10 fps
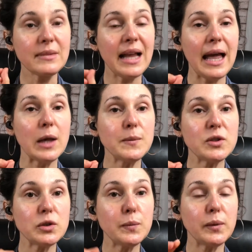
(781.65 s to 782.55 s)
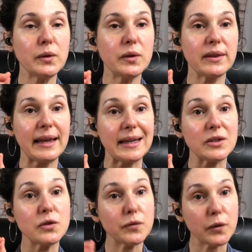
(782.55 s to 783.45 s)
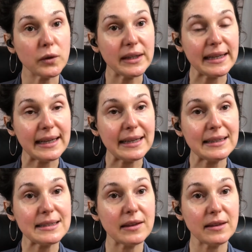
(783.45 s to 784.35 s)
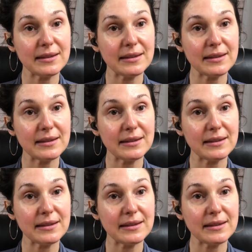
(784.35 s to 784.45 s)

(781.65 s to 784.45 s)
helps to both exfoliate the